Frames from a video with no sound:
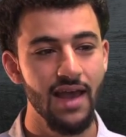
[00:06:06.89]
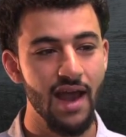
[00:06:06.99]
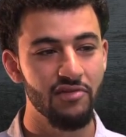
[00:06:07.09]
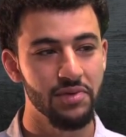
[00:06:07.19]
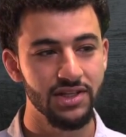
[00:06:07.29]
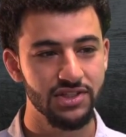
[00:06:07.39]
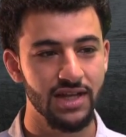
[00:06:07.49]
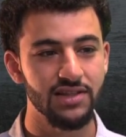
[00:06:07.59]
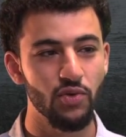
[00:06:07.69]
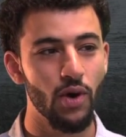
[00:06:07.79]
Everybody's
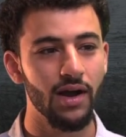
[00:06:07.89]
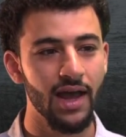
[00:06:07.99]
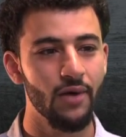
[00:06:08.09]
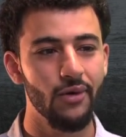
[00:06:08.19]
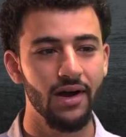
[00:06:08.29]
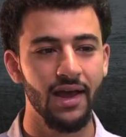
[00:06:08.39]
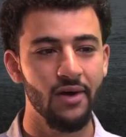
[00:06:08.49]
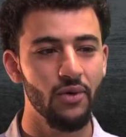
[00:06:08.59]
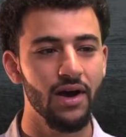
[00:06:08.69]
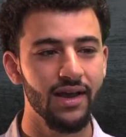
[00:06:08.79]
chanting, walk out, walk
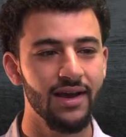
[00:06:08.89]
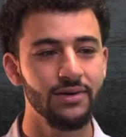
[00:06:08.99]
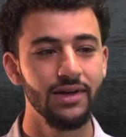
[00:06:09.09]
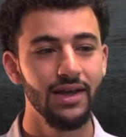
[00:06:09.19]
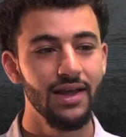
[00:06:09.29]
out, walk out.